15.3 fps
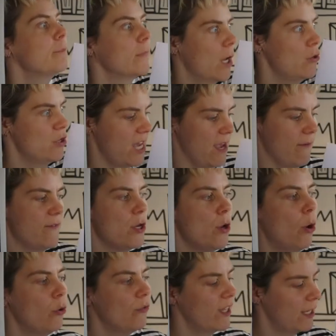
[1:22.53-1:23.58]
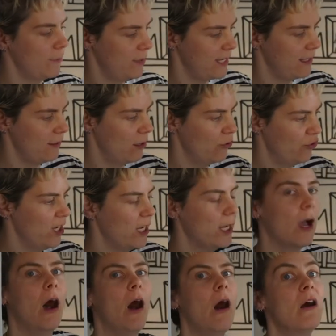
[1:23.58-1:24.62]
Okay, if you hold that please, Arji,
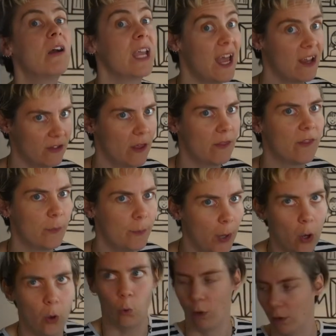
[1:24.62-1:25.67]
I'll get the bowl.